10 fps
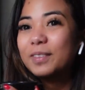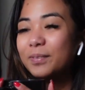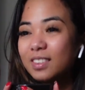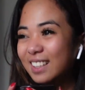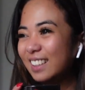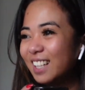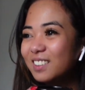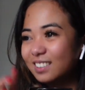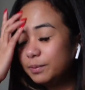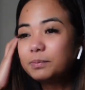We can just
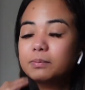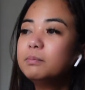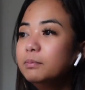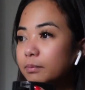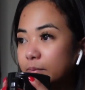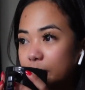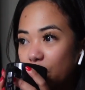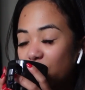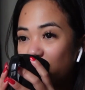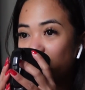do it remotely.
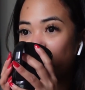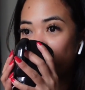I